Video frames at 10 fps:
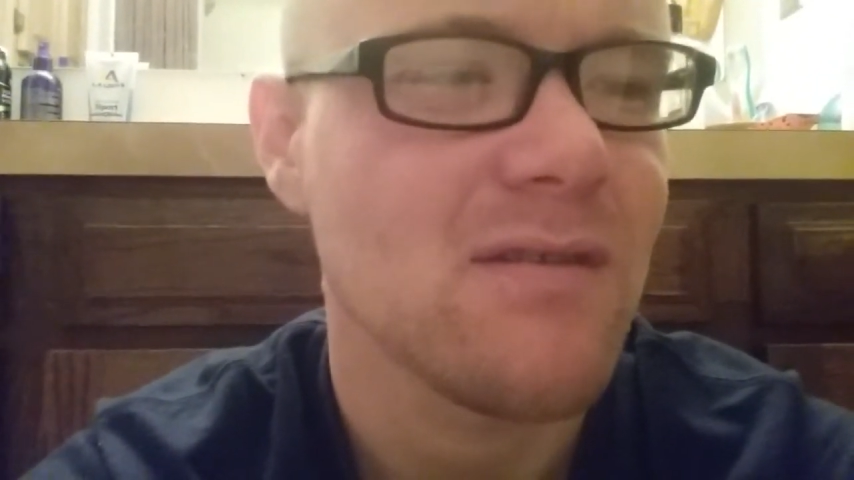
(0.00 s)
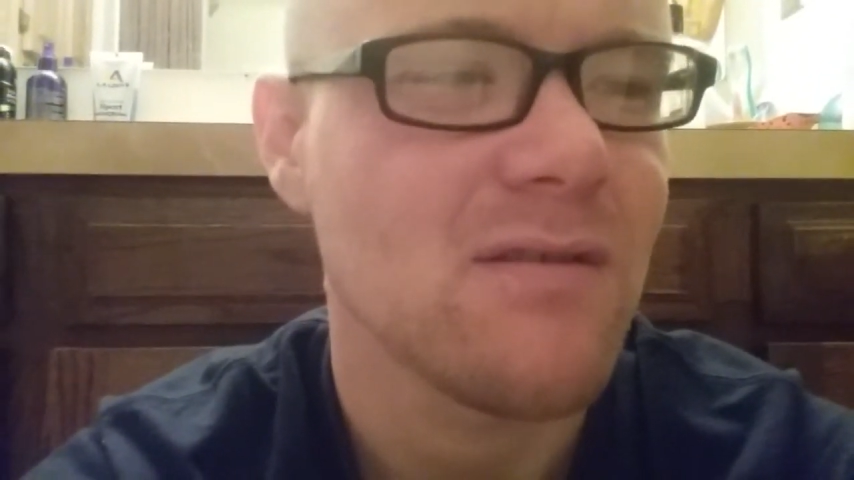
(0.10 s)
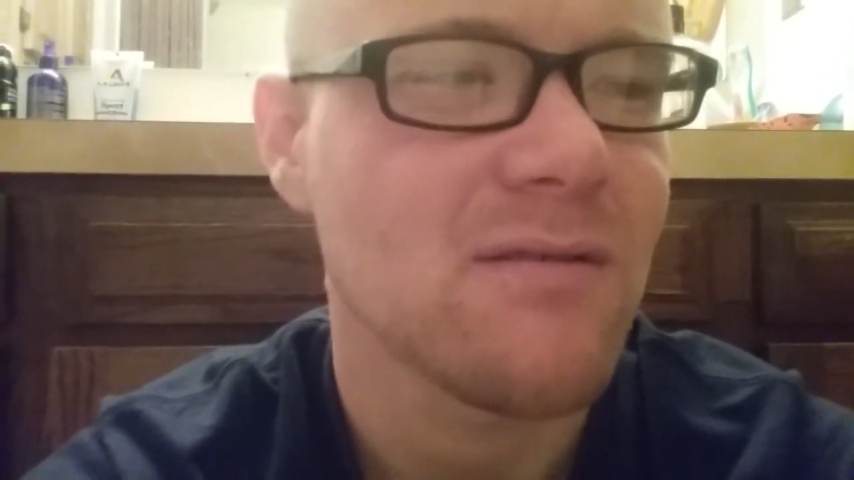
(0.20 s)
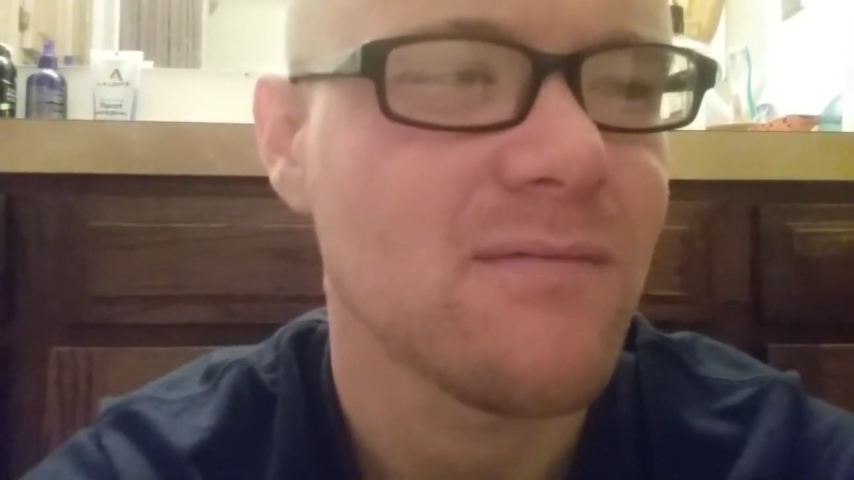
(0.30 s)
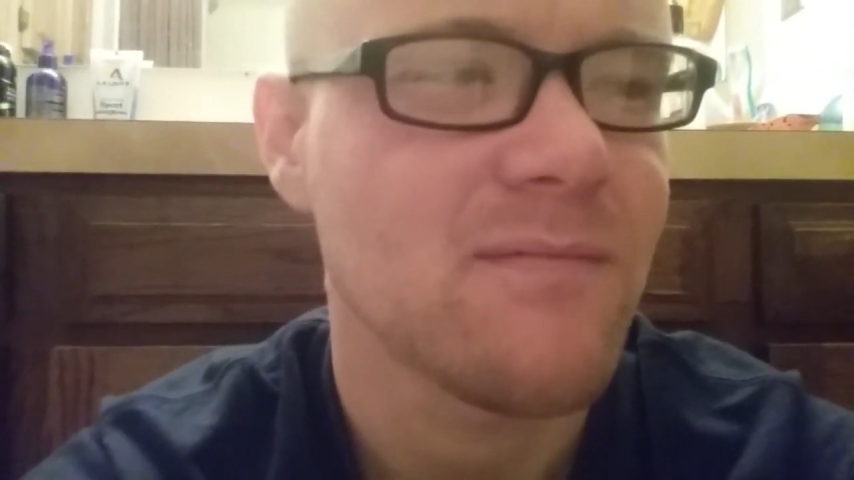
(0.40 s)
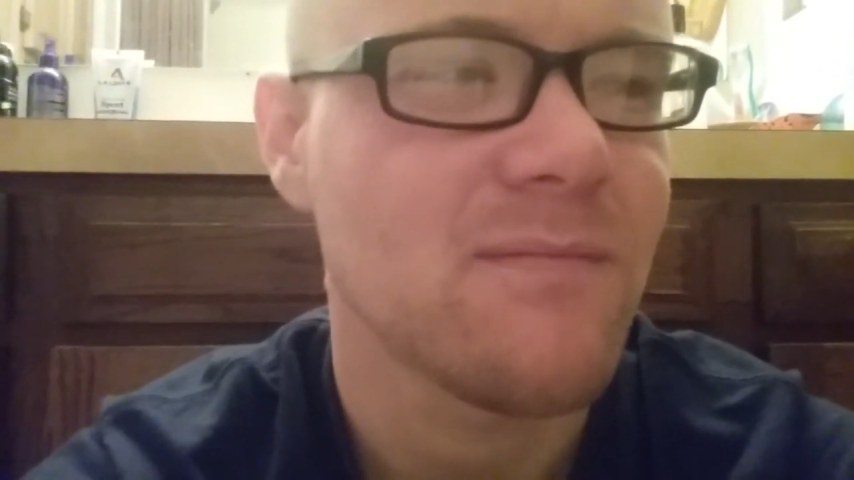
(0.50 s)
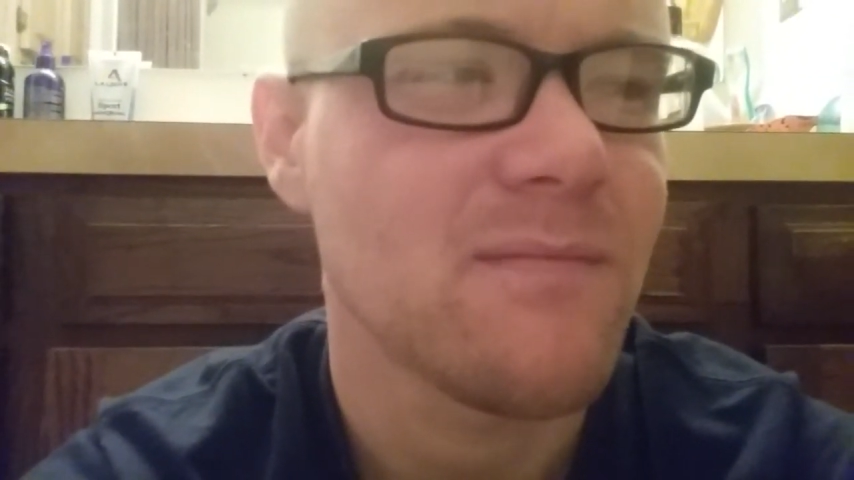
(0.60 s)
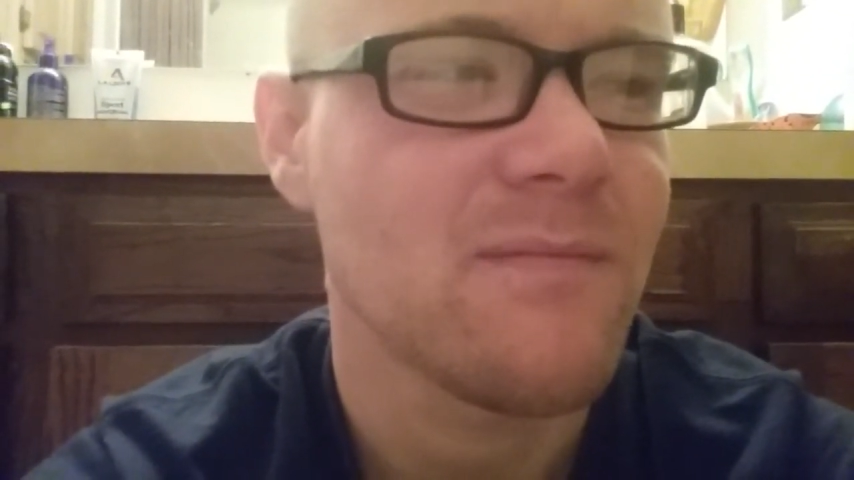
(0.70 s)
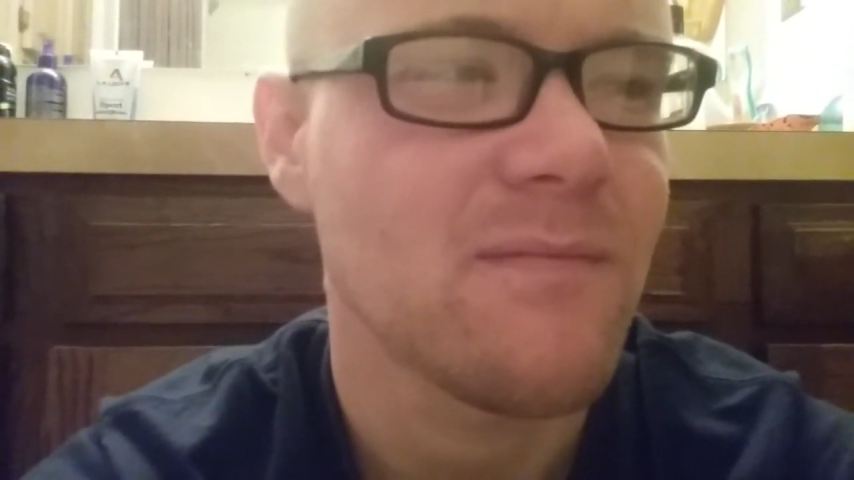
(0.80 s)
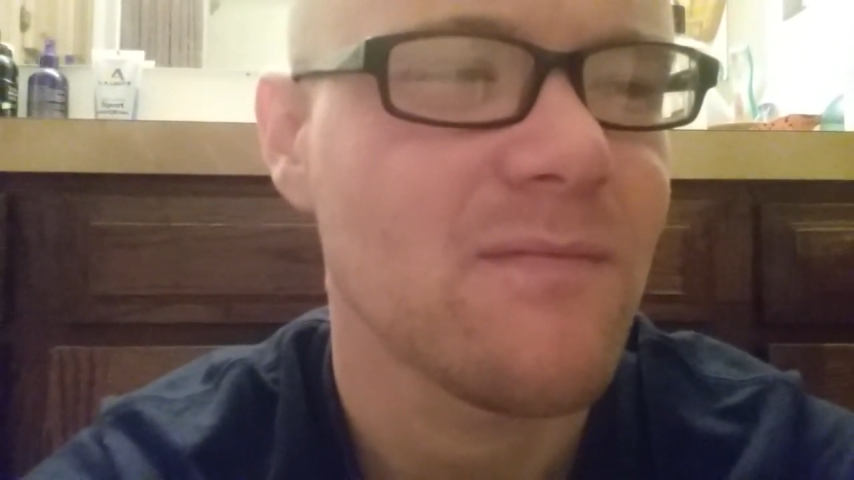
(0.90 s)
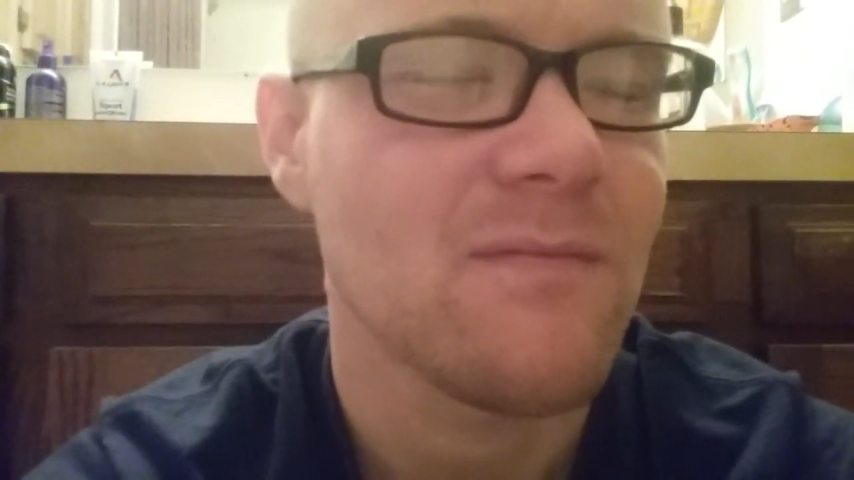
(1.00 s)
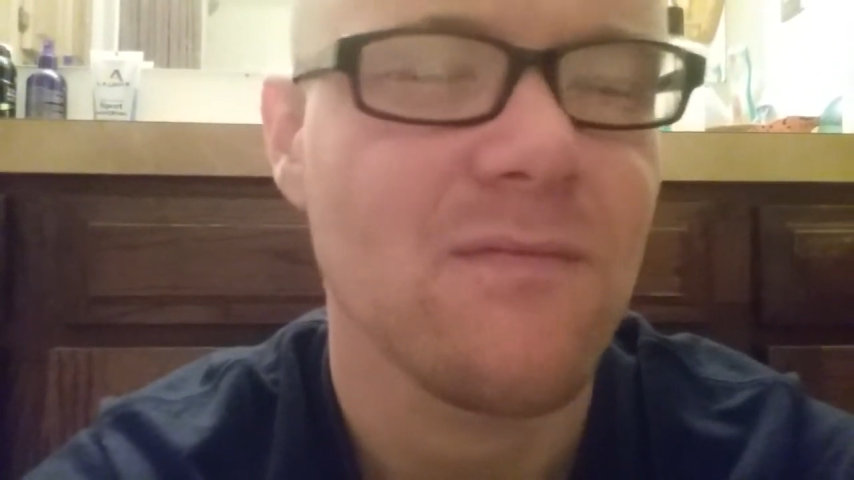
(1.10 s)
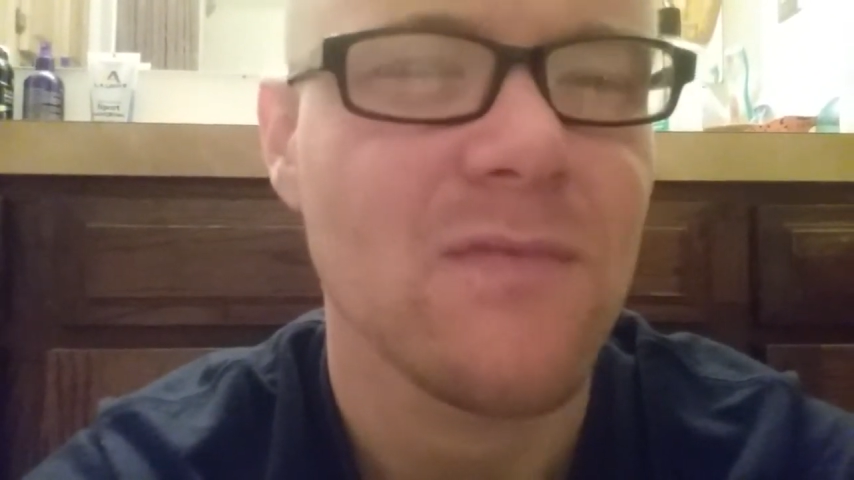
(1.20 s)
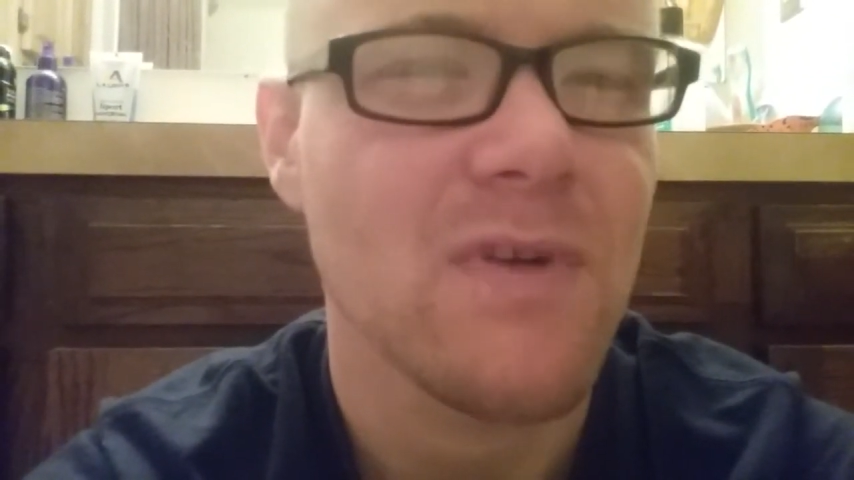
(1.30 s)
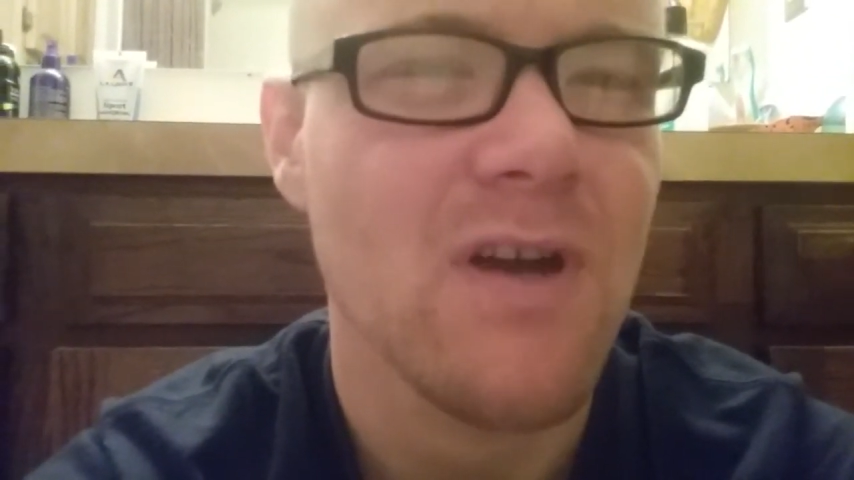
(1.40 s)
So
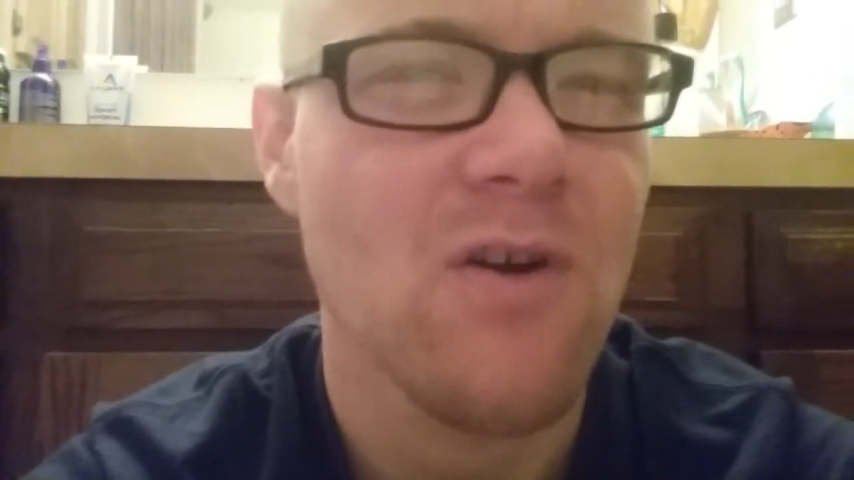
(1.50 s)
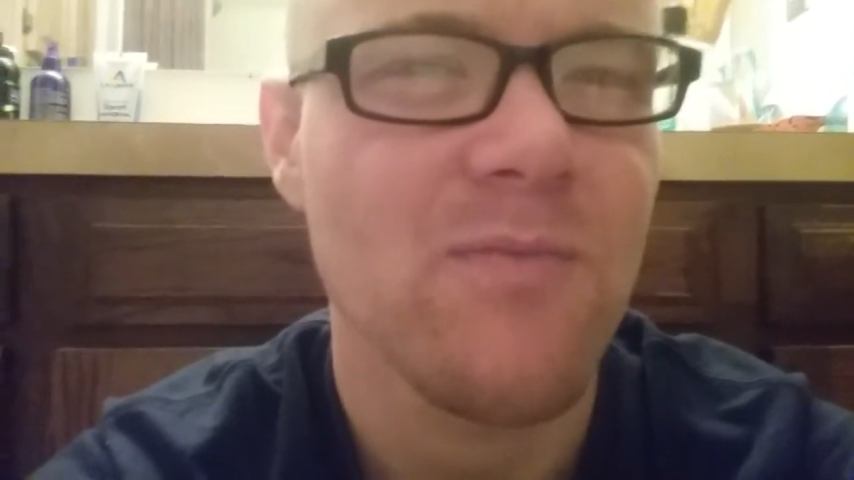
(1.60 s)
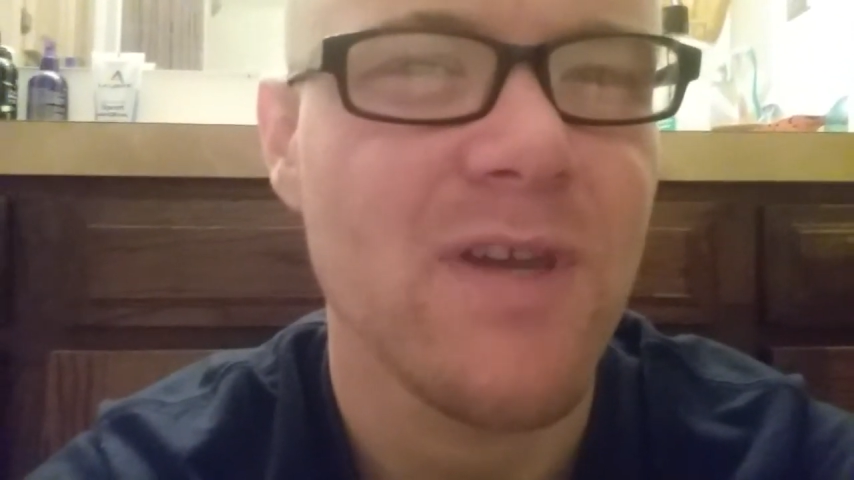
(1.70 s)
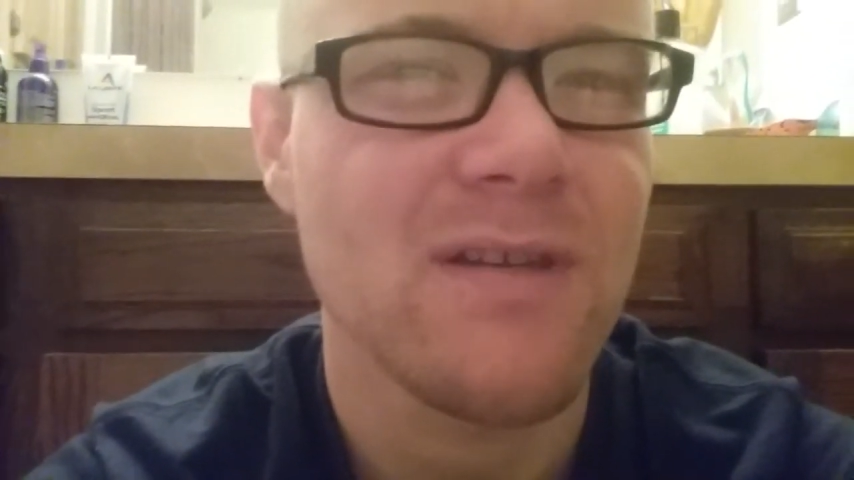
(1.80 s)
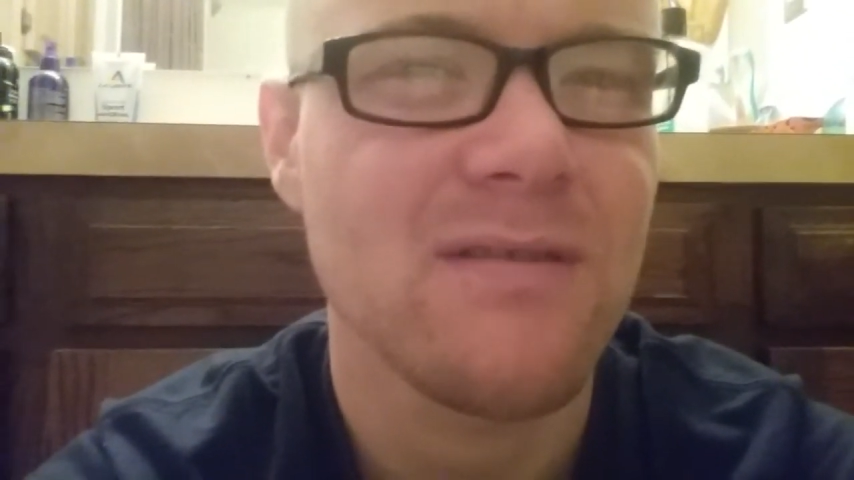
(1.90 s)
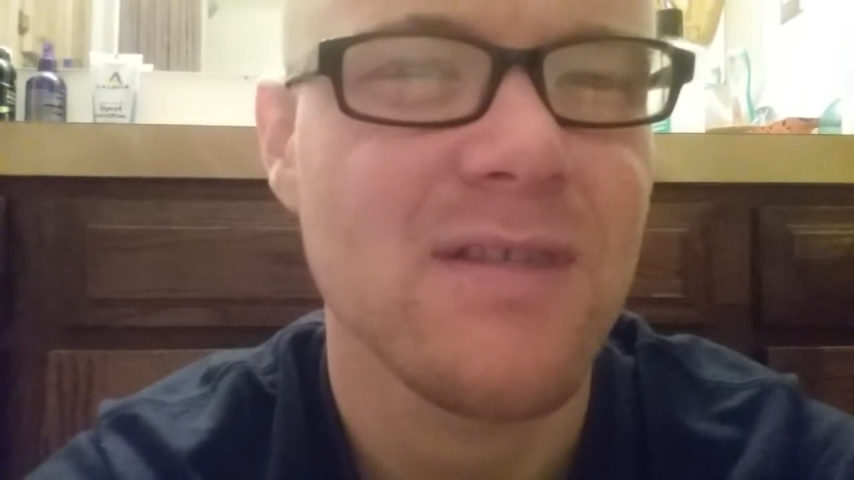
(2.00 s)
I hope that